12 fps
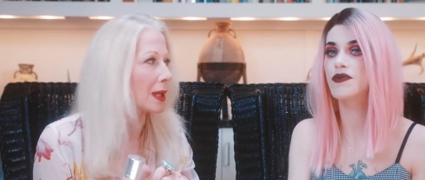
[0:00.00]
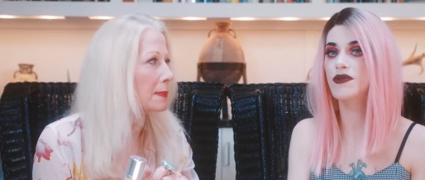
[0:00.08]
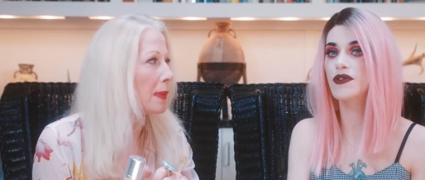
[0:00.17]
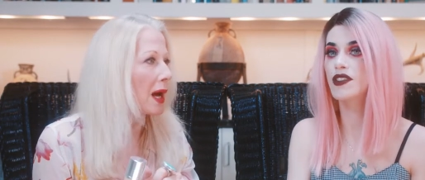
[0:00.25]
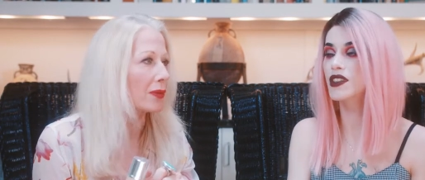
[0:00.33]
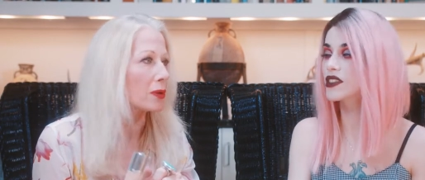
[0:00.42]

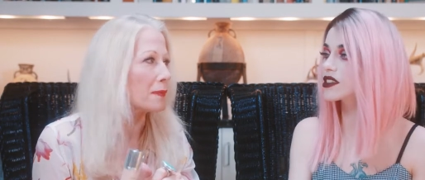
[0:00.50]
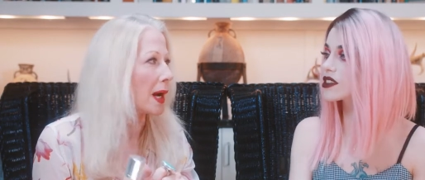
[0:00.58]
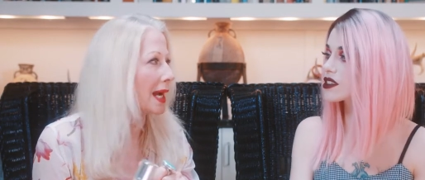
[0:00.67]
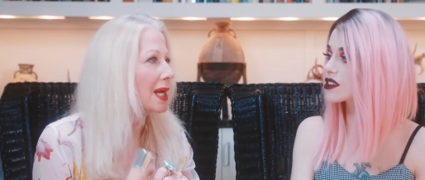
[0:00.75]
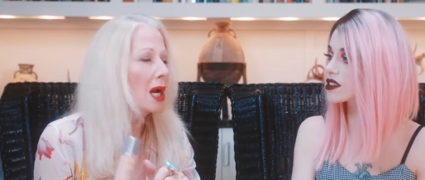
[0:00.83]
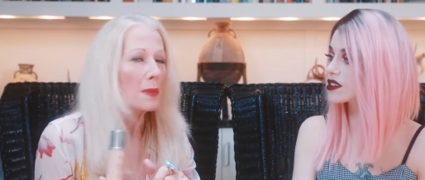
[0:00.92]
Speaker 1: really bothered
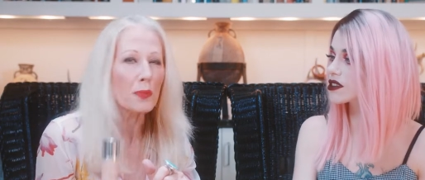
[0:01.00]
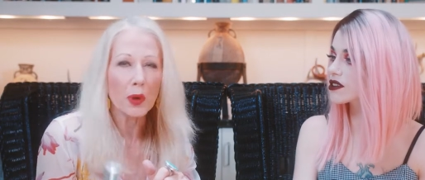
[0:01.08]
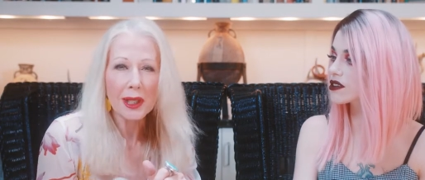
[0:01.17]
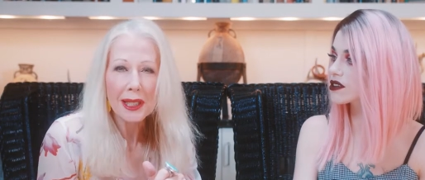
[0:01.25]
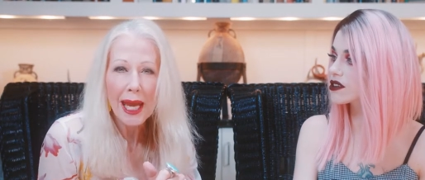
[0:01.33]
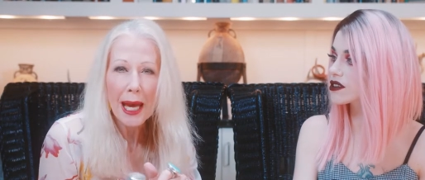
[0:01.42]
by
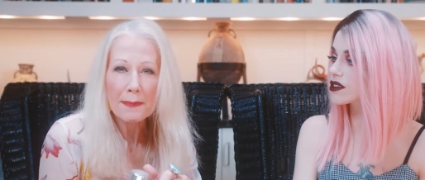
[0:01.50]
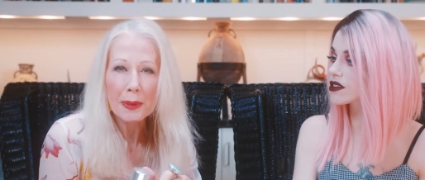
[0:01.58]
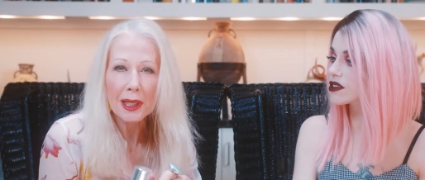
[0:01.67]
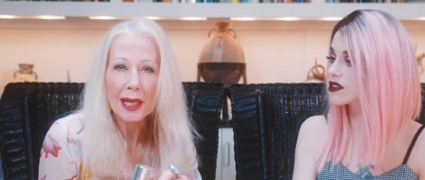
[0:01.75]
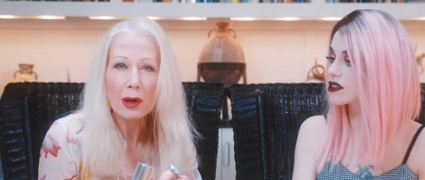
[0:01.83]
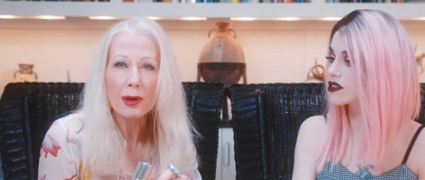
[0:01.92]
broken
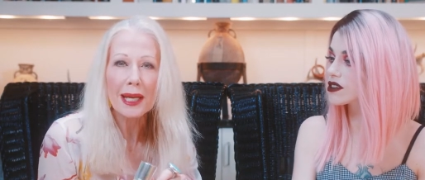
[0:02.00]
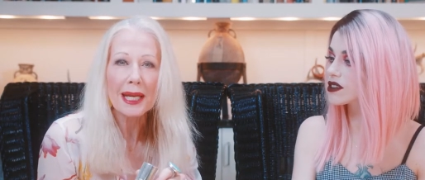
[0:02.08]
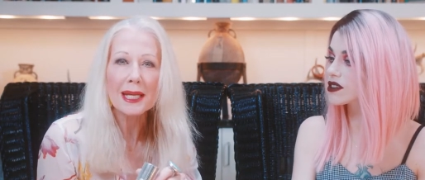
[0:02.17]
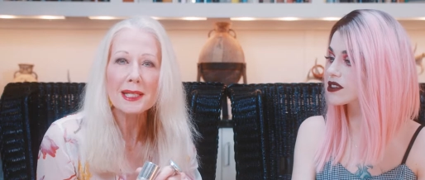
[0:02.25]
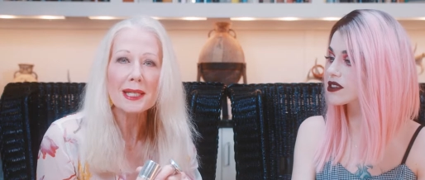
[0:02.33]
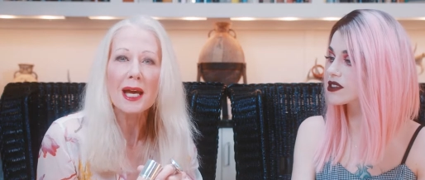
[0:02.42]

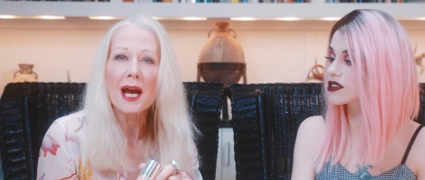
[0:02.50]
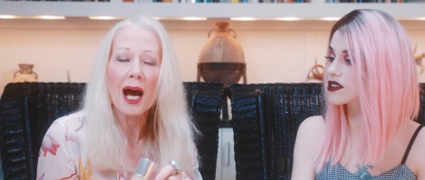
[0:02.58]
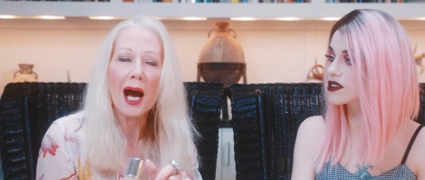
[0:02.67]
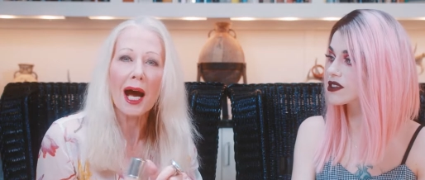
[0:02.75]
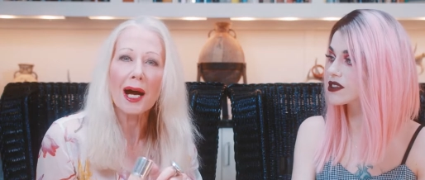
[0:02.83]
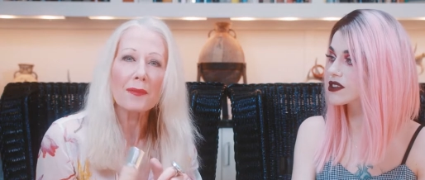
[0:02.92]
capillaries,
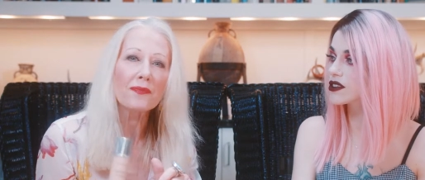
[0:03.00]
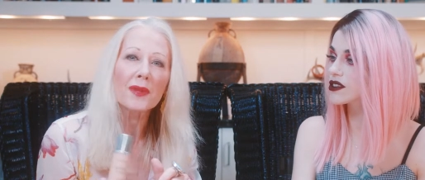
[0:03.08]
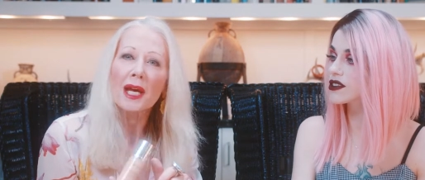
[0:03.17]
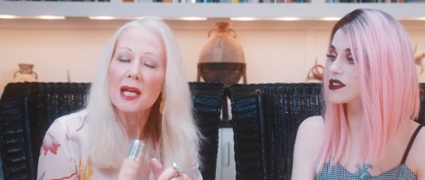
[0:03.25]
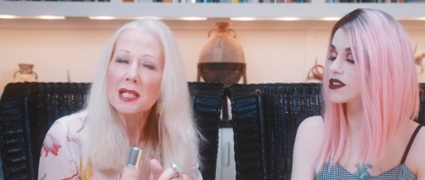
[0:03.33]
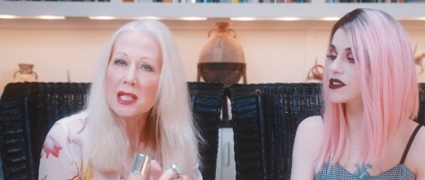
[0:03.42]
um,
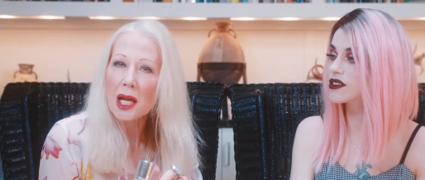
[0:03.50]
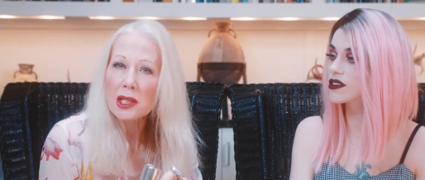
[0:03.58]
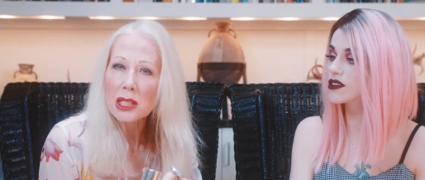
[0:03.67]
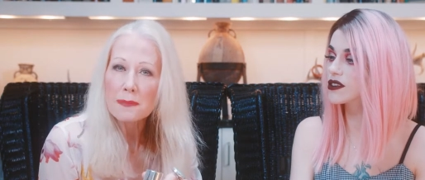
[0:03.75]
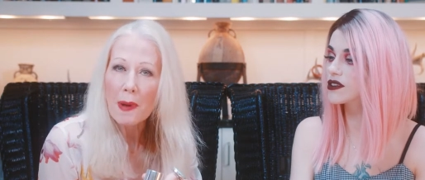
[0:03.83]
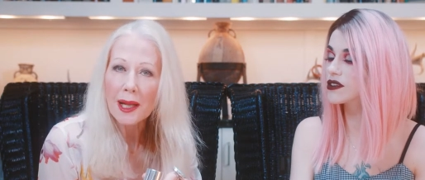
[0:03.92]

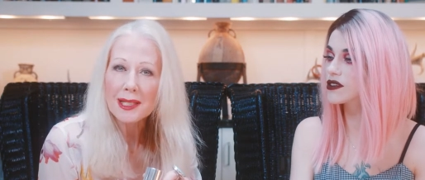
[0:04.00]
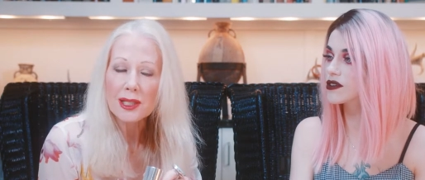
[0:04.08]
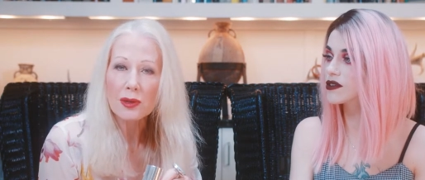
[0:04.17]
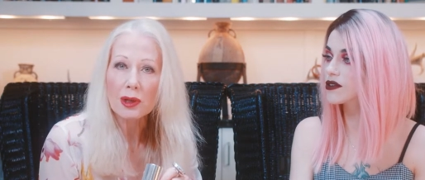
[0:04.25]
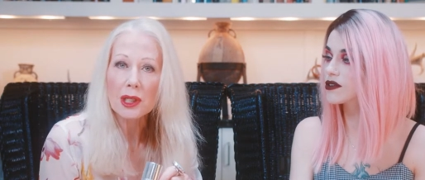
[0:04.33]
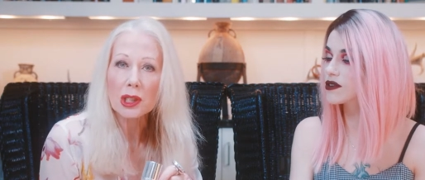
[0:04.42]
sunspots
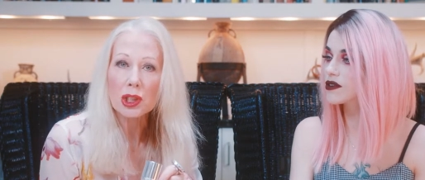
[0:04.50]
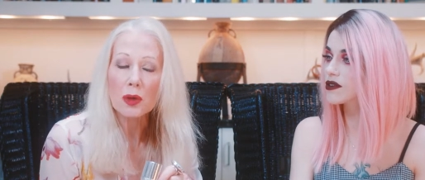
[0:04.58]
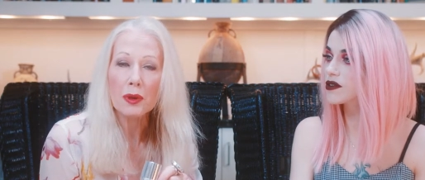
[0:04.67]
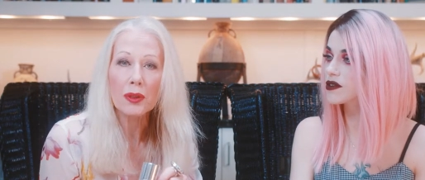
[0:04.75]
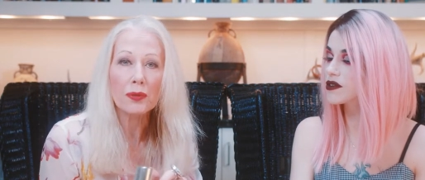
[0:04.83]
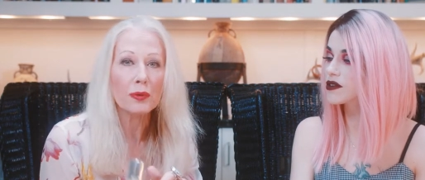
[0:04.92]
that are
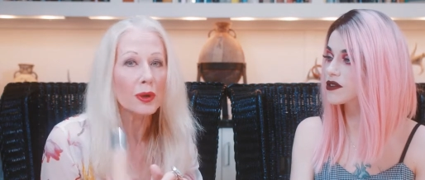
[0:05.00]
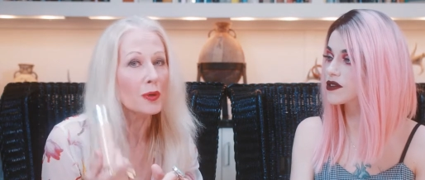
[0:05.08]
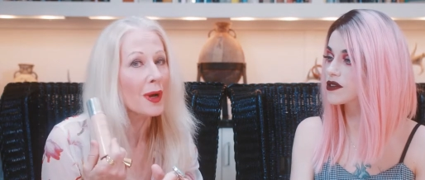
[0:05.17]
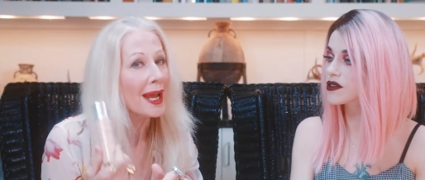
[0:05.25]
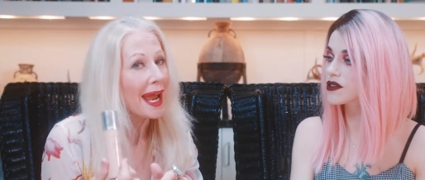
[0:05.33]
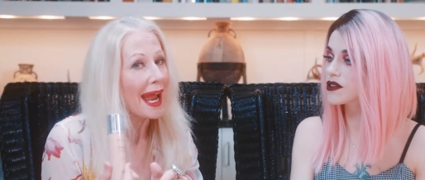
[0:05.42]
showing
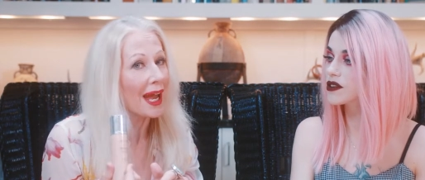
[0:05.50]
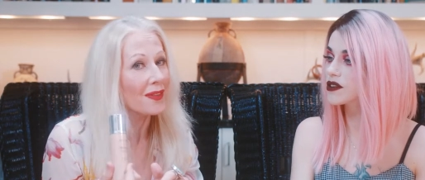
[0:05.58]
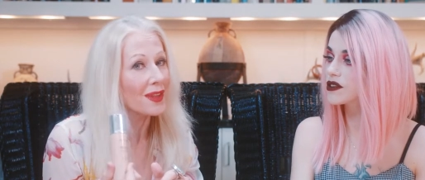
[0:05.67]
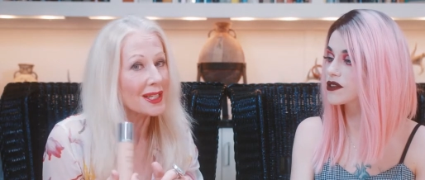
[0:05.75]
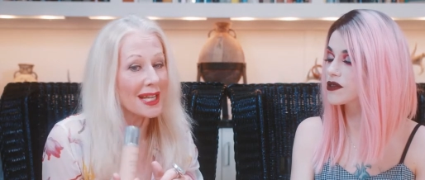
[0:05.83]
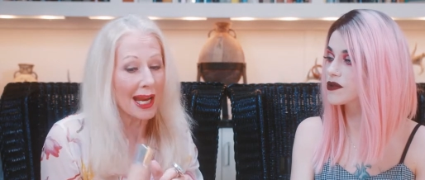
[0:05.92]
through,
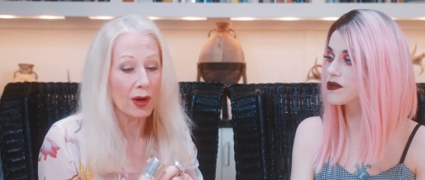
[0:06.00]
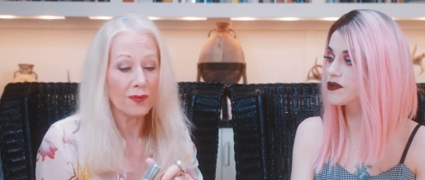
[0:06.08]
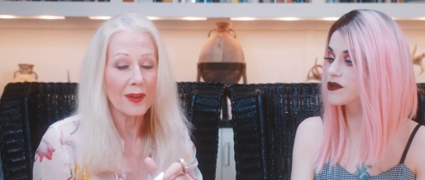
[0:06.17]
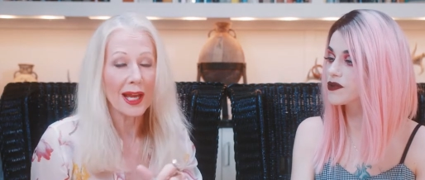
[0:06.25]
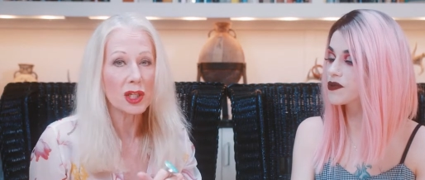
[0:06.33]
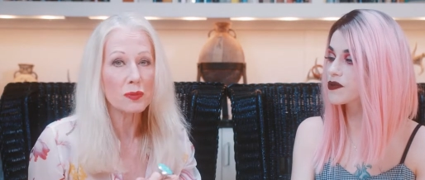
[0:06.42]
and this
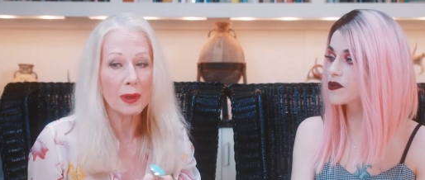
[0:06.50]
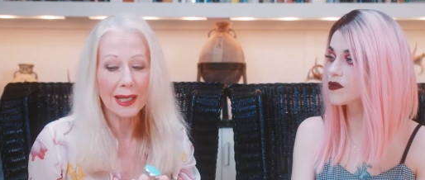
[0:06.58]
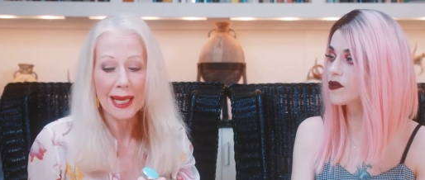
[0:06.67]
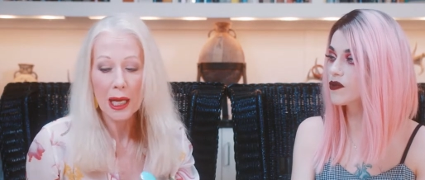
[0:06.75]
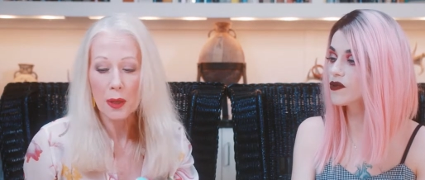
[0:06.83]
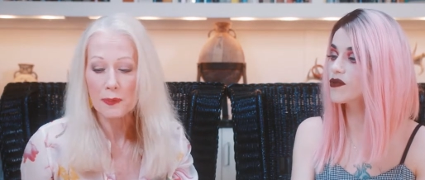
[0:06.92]
Airflash
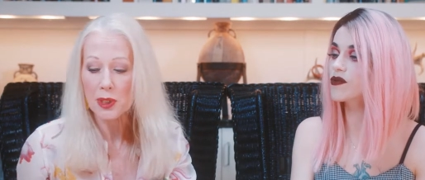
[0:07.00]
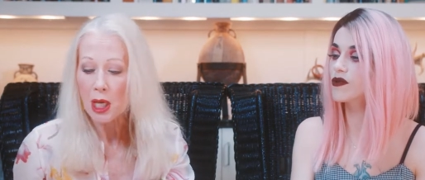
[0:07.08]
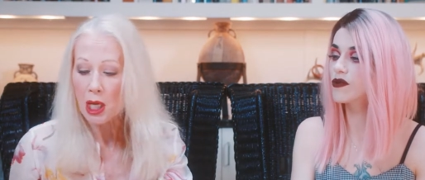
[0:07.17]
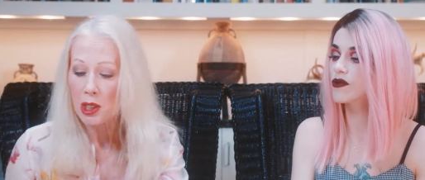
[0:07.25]
really helps.